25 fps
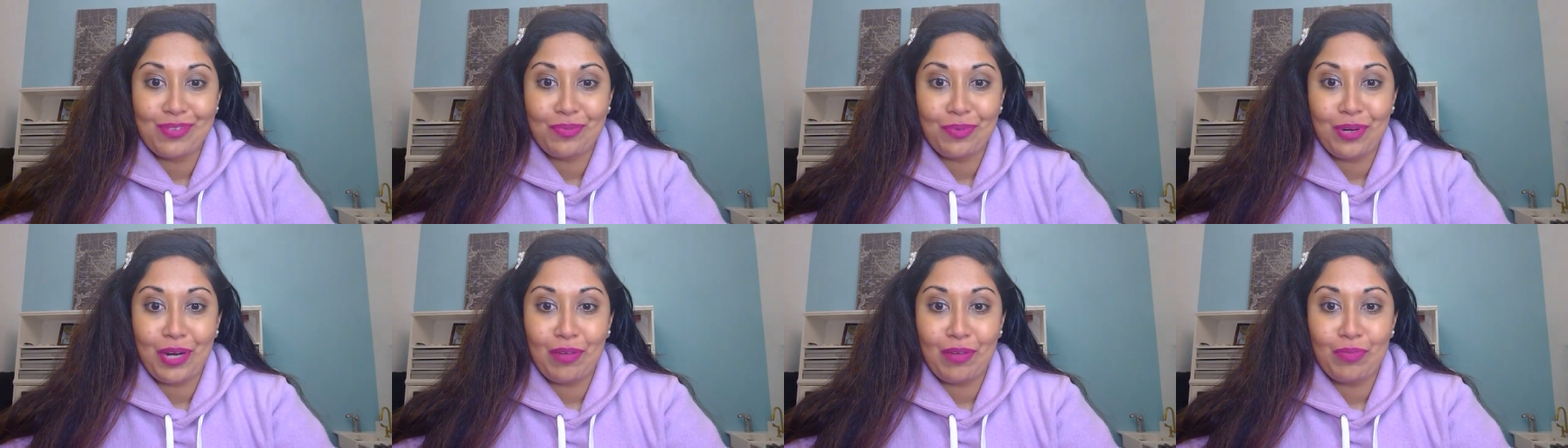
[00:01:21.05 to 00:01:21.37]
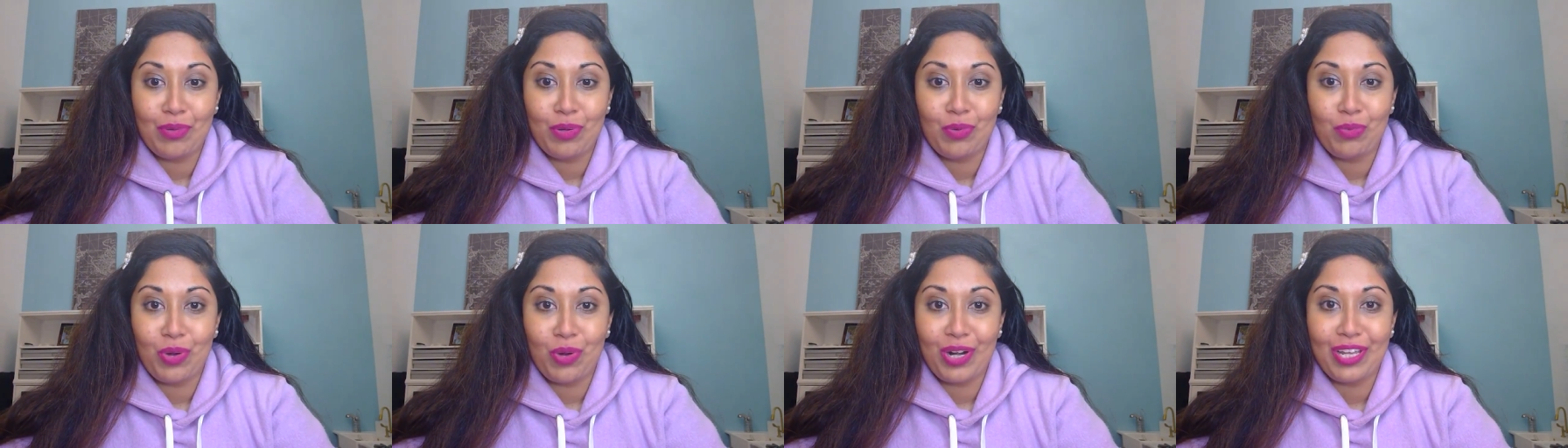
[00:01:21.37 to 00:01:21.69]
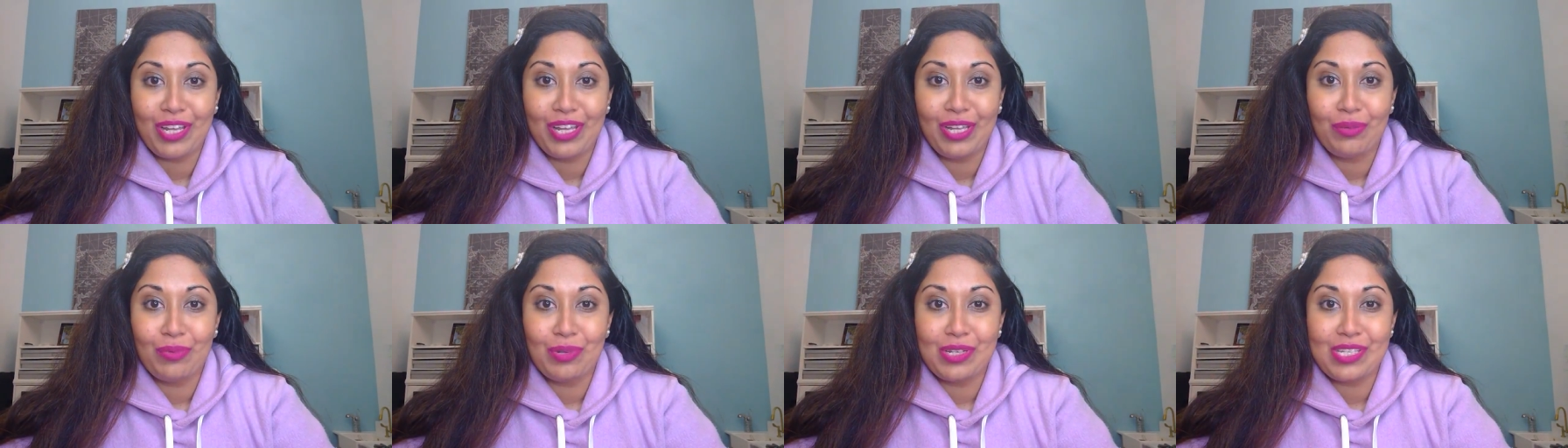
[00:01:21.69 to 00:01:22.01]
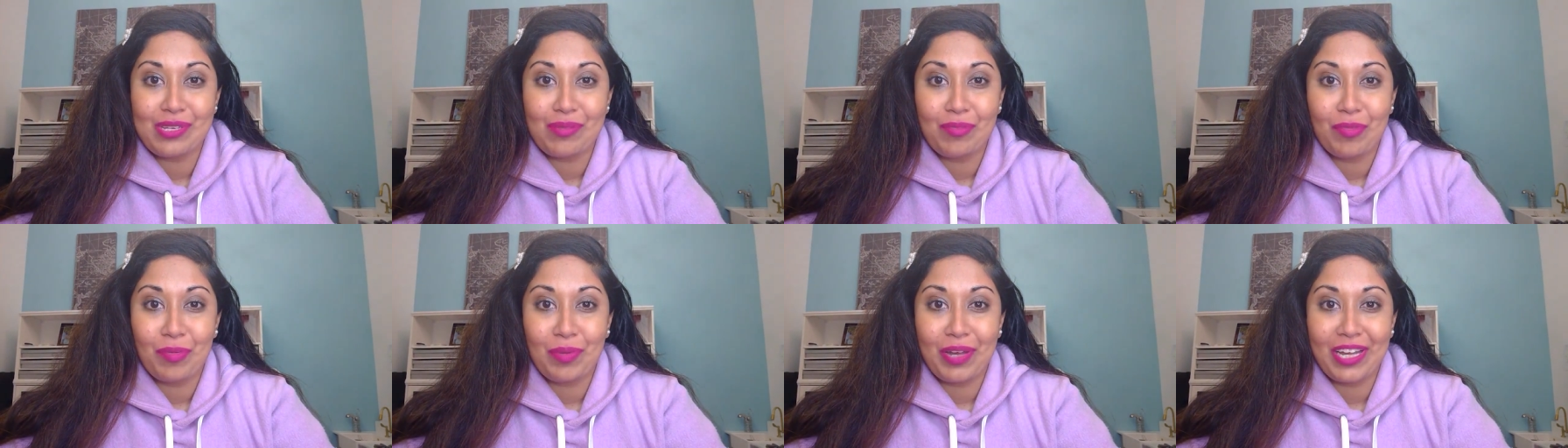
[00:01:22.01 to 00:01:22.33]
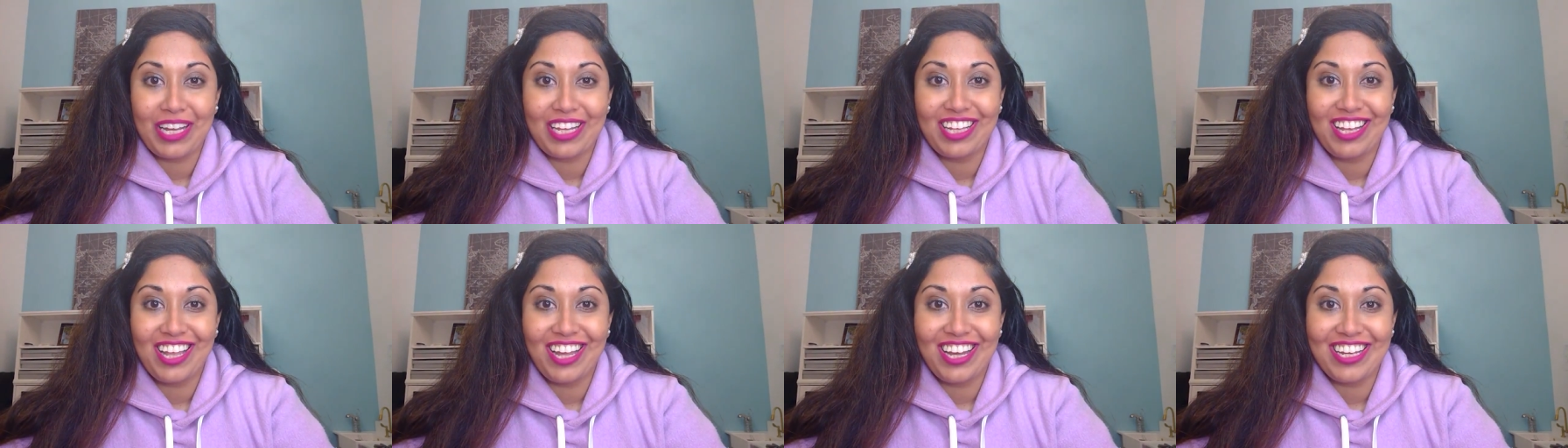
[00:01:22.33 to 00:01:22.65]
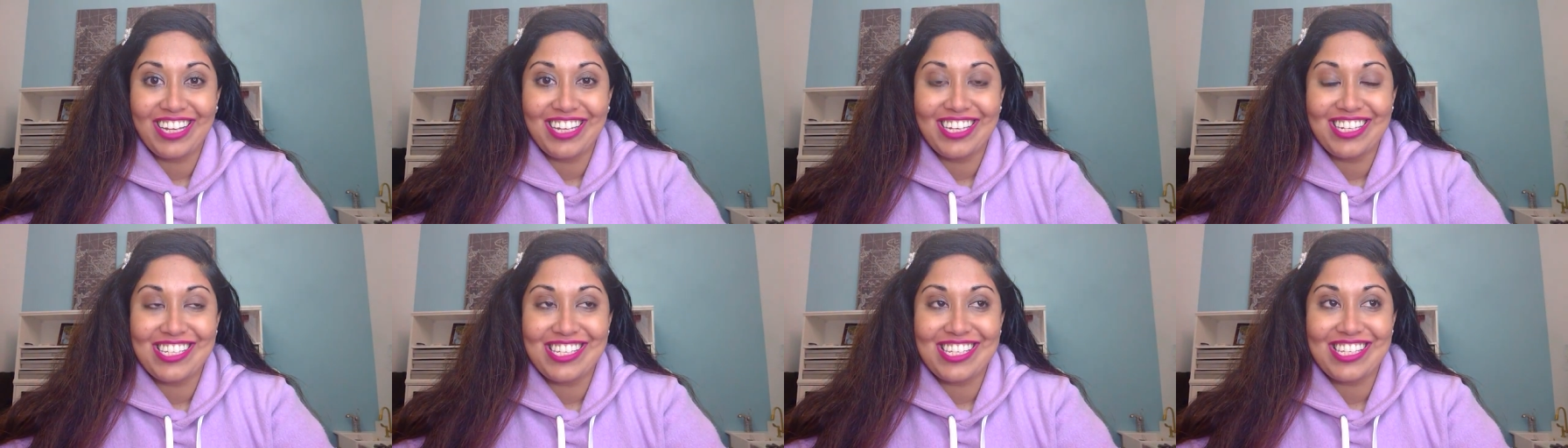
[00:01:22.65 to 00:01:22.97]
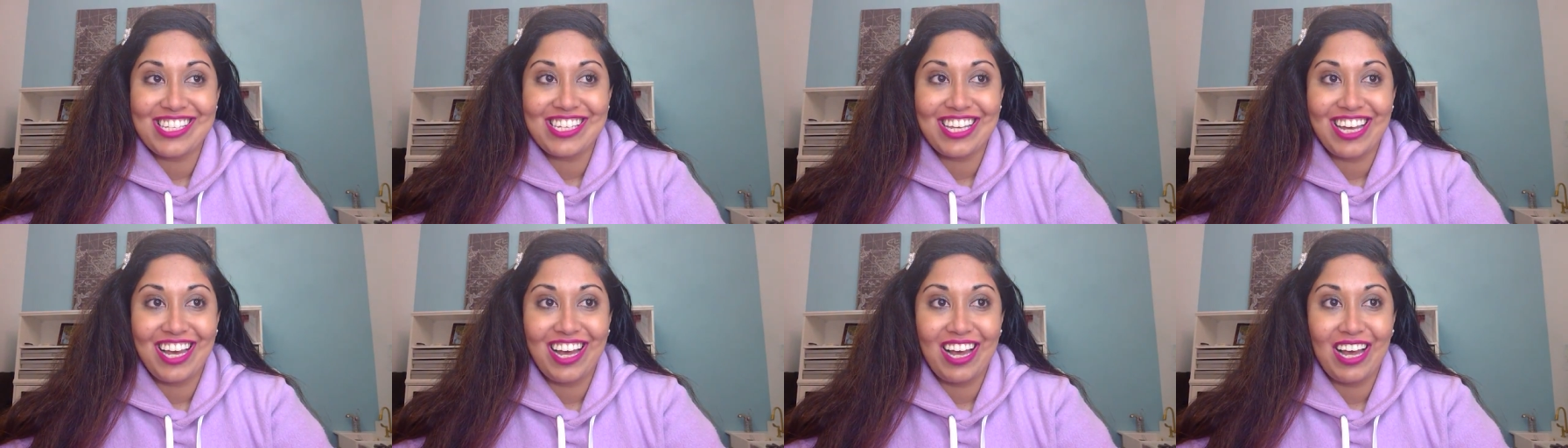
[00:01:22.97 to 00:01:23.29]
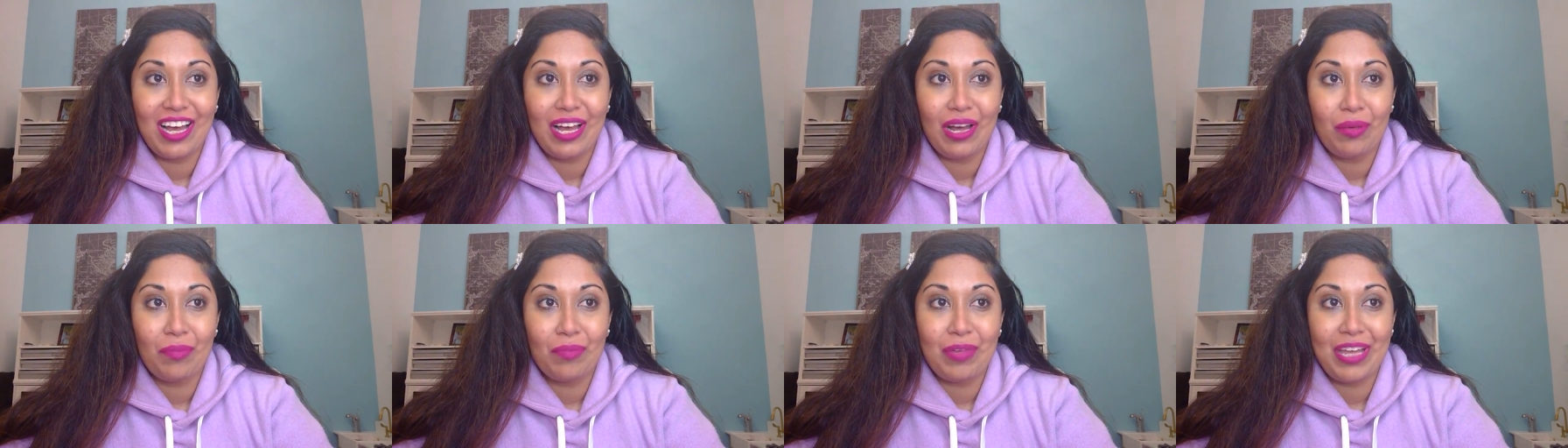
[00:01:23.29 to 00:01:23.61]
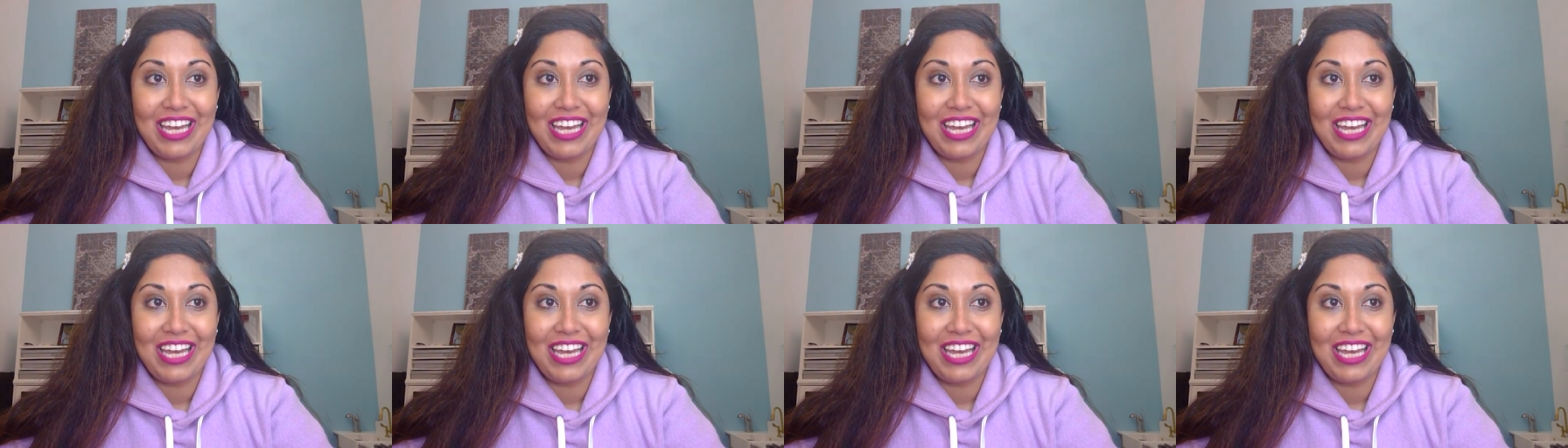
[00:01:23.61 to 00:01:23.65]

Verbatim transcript: when I've been working with some of my clients um,